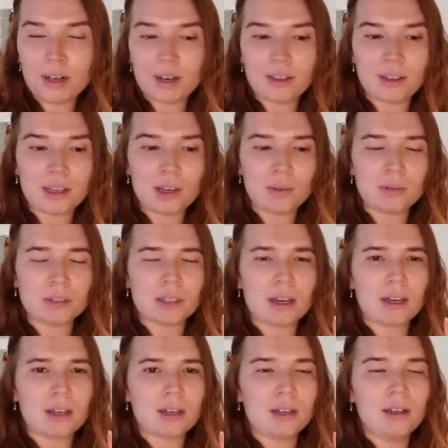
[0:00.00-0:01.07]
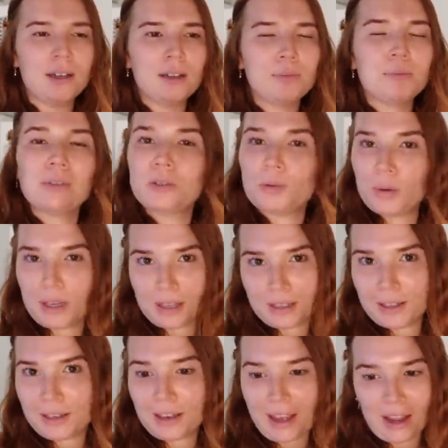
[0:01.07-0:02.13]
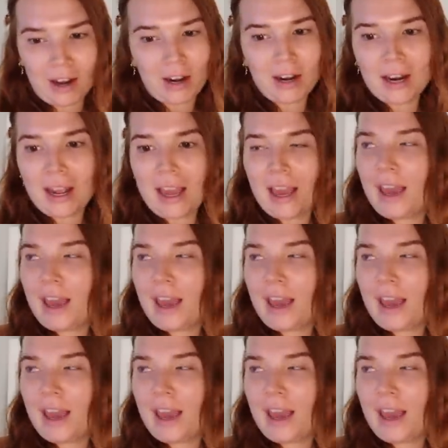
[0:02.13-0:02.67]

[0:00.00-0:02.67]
I think it was like between there,